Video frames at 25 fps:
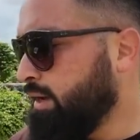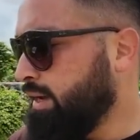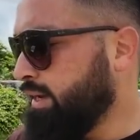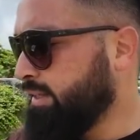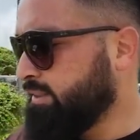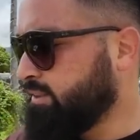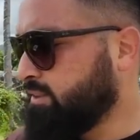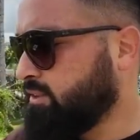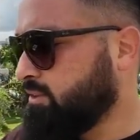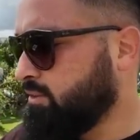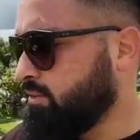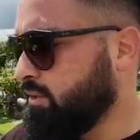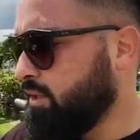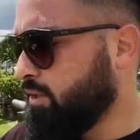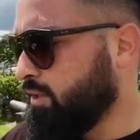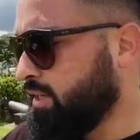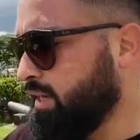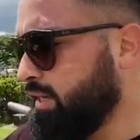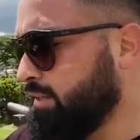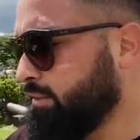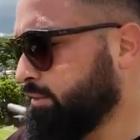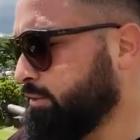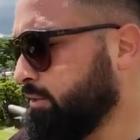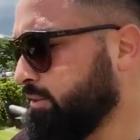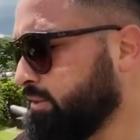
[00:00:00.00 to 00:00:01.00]
It's
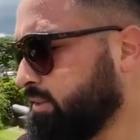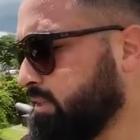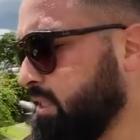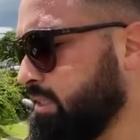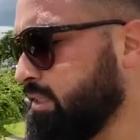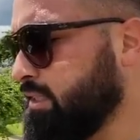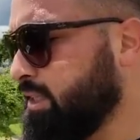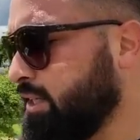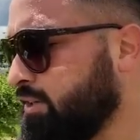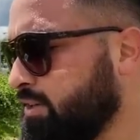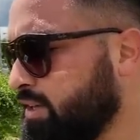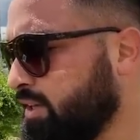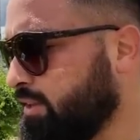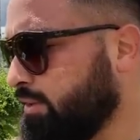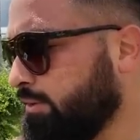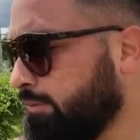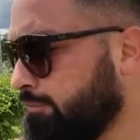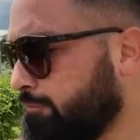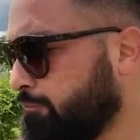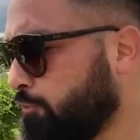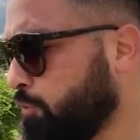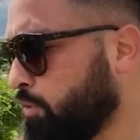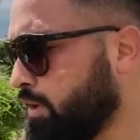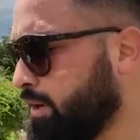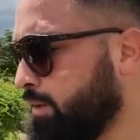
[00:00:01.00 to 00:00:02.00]
okay, so it says here that the
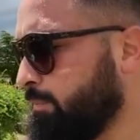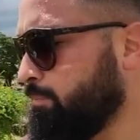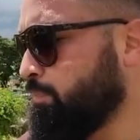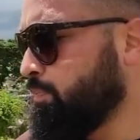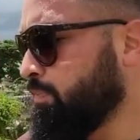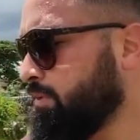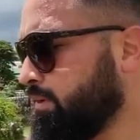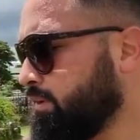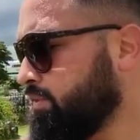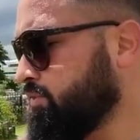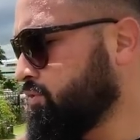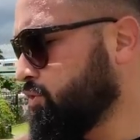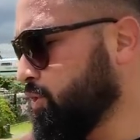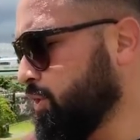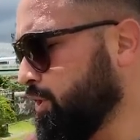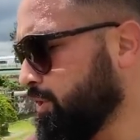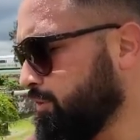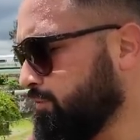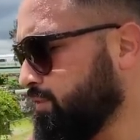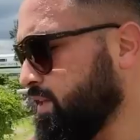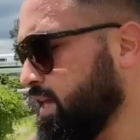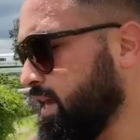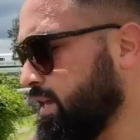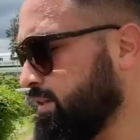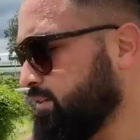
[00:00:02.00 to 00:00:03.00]
fort
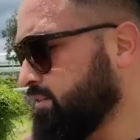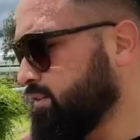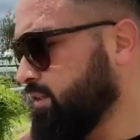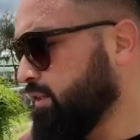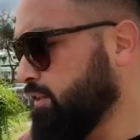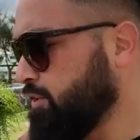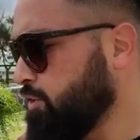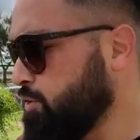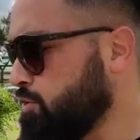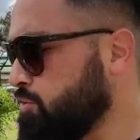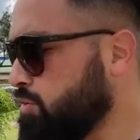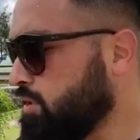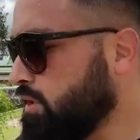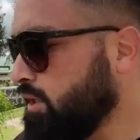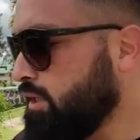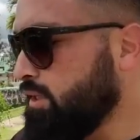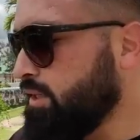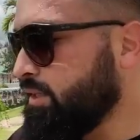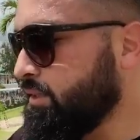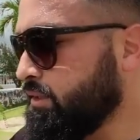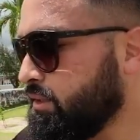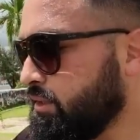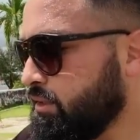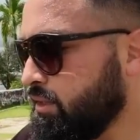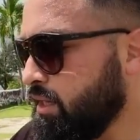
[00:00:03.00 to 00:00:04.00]
served as the
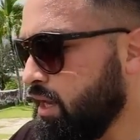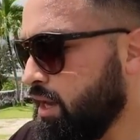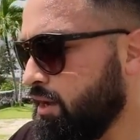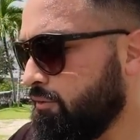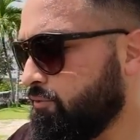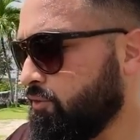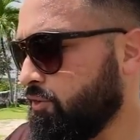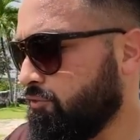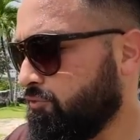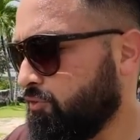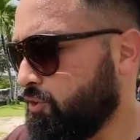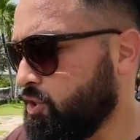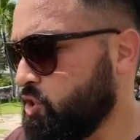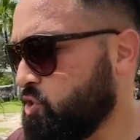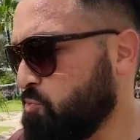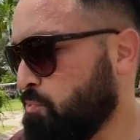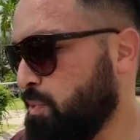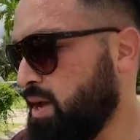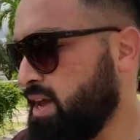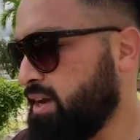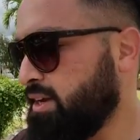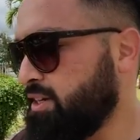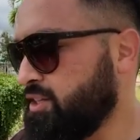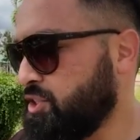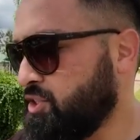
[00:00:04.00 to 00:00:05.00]
nucleus of the first
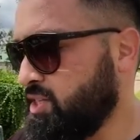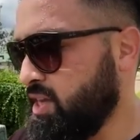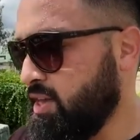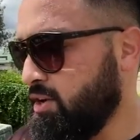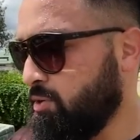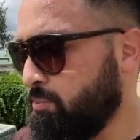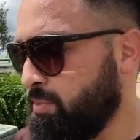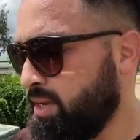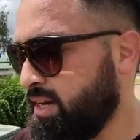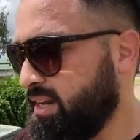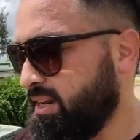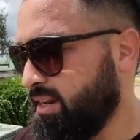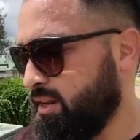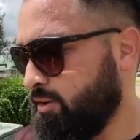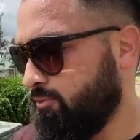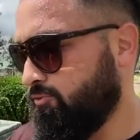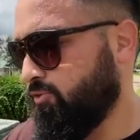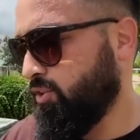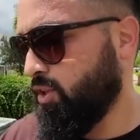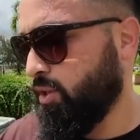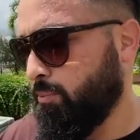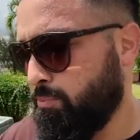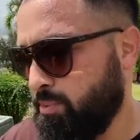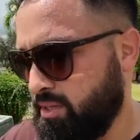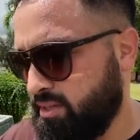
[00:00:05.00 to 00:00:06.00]
Spanish settlement in the
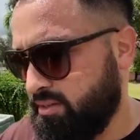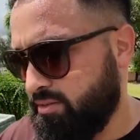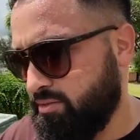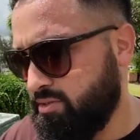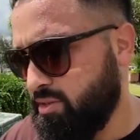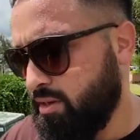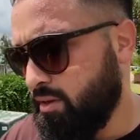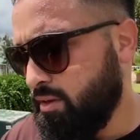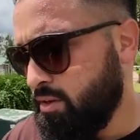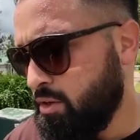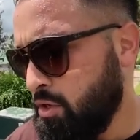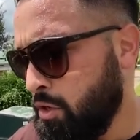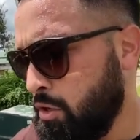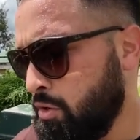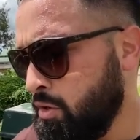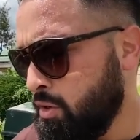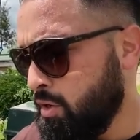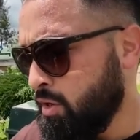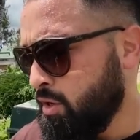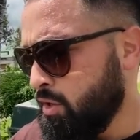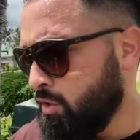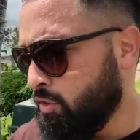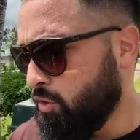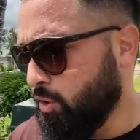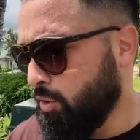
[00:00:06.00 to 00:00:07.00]
Philippines.
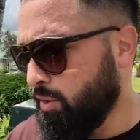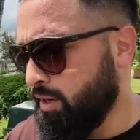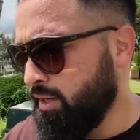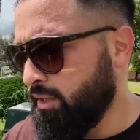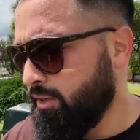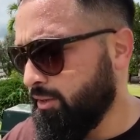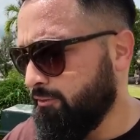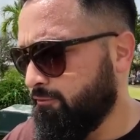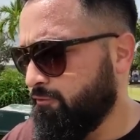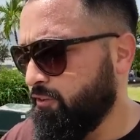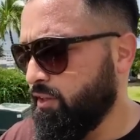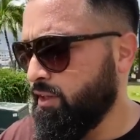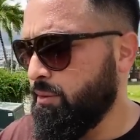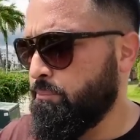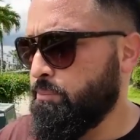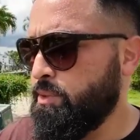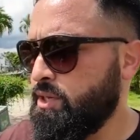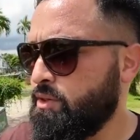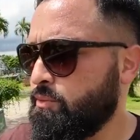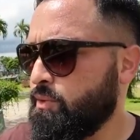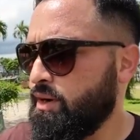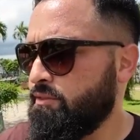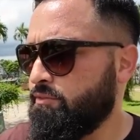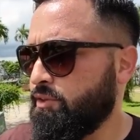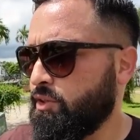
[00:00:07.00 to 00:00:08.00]
During the
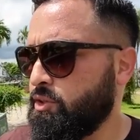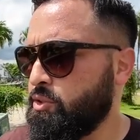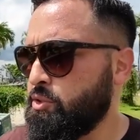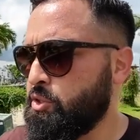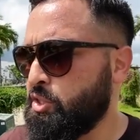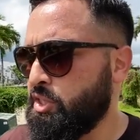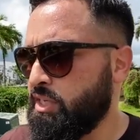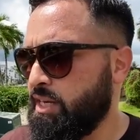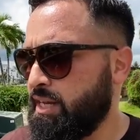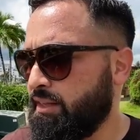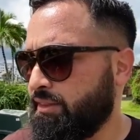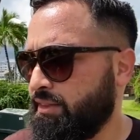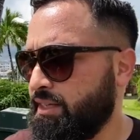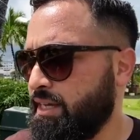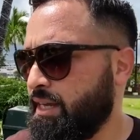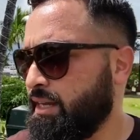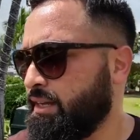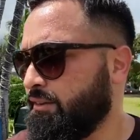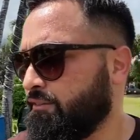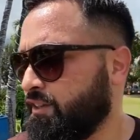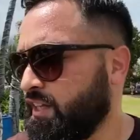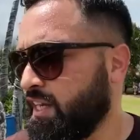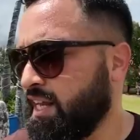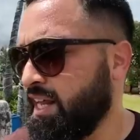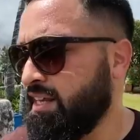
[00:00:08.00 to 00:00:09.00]
Philippine Revolution at the
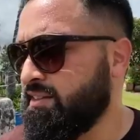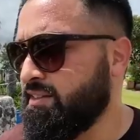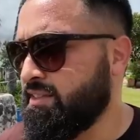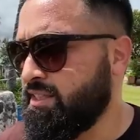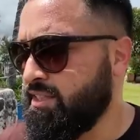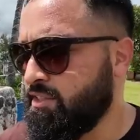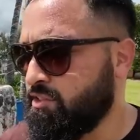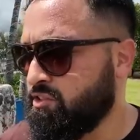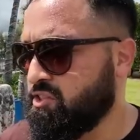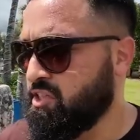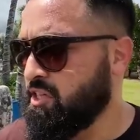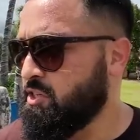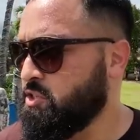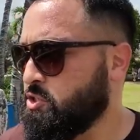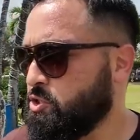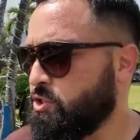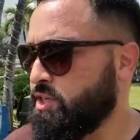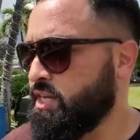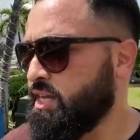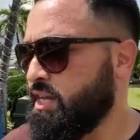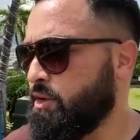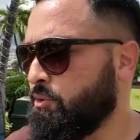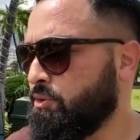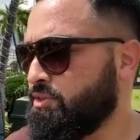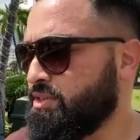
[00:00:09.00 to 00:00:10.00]
end of the 19th
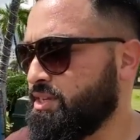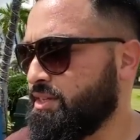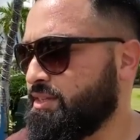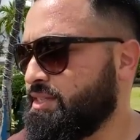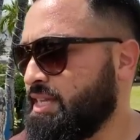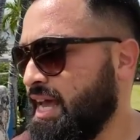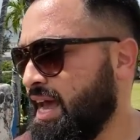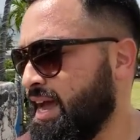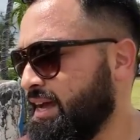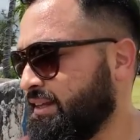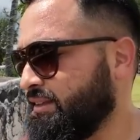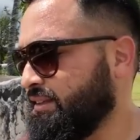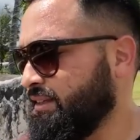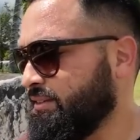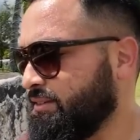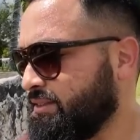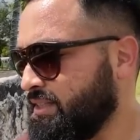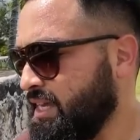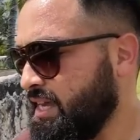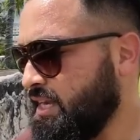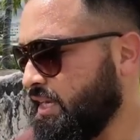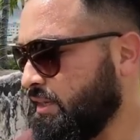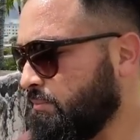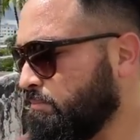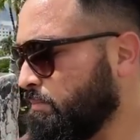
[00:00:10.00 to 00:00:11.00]
century, it was attacked and
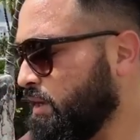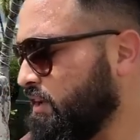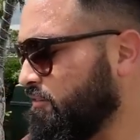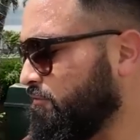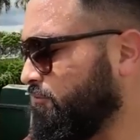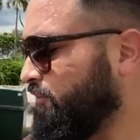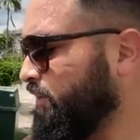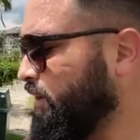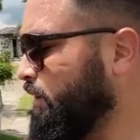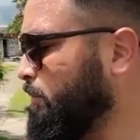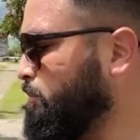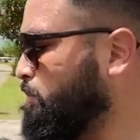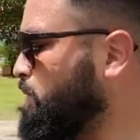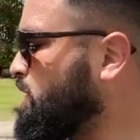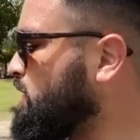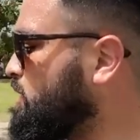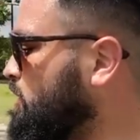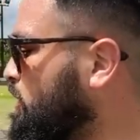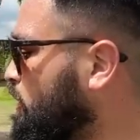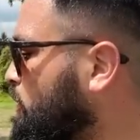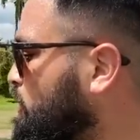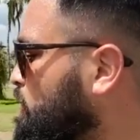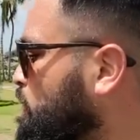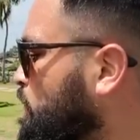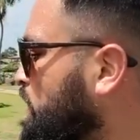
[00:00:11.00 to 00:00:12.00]
taken by
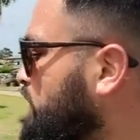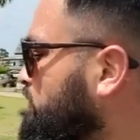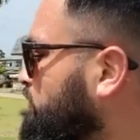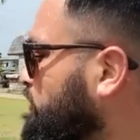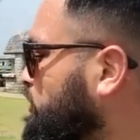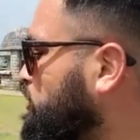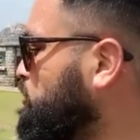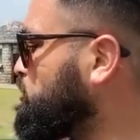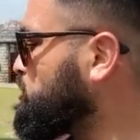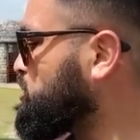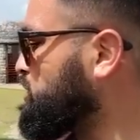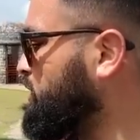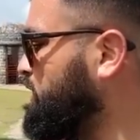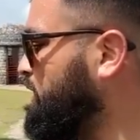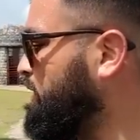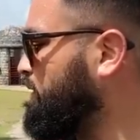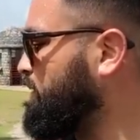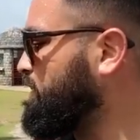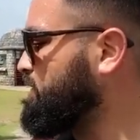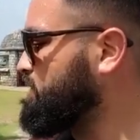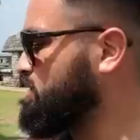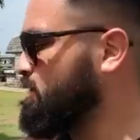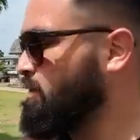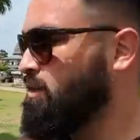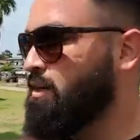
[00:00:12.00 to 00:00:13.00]
Filipino
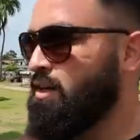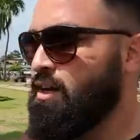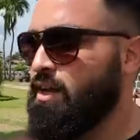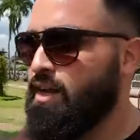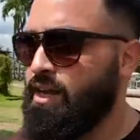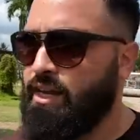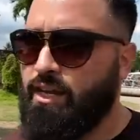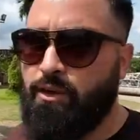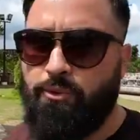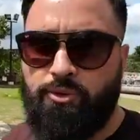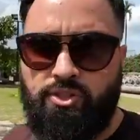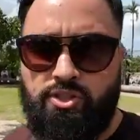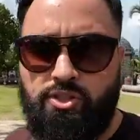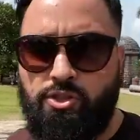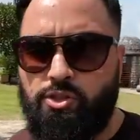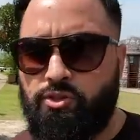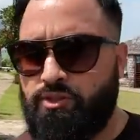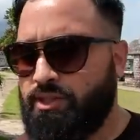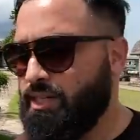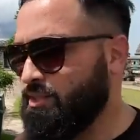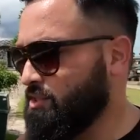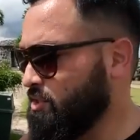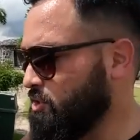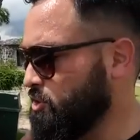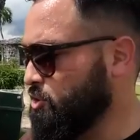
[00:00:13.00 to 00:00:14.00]
revolutionaries, and it was
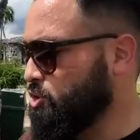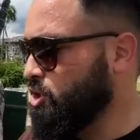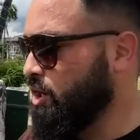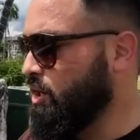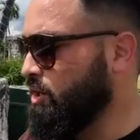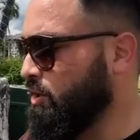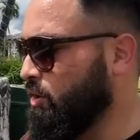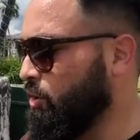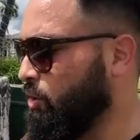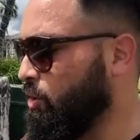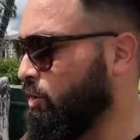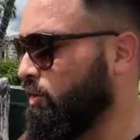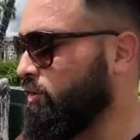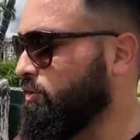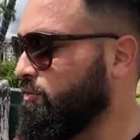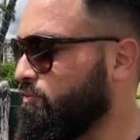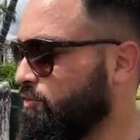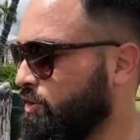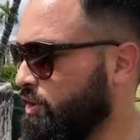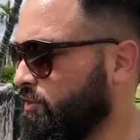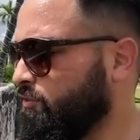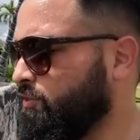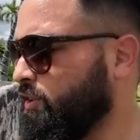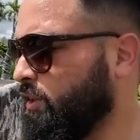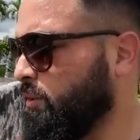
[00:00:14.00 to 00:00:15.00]
used as a stronghold
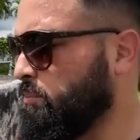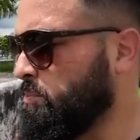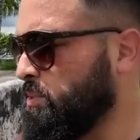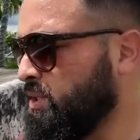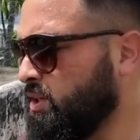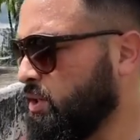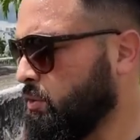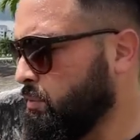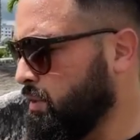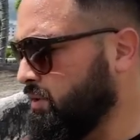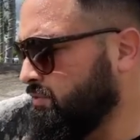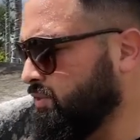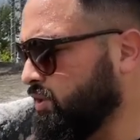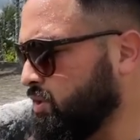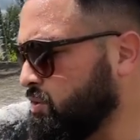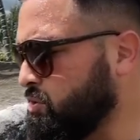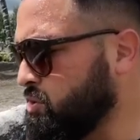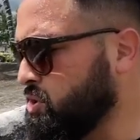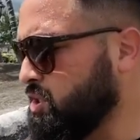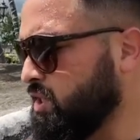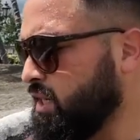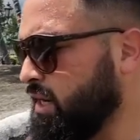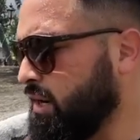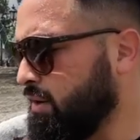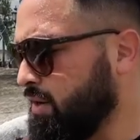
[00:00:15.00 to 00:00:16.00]
for the Filipino
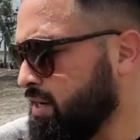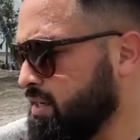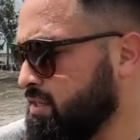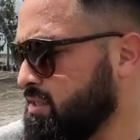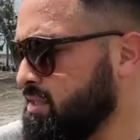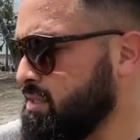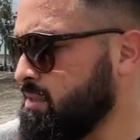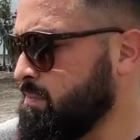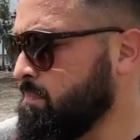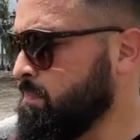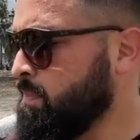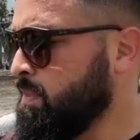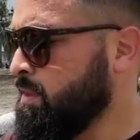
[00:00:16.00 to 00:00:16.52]
revolutionaries.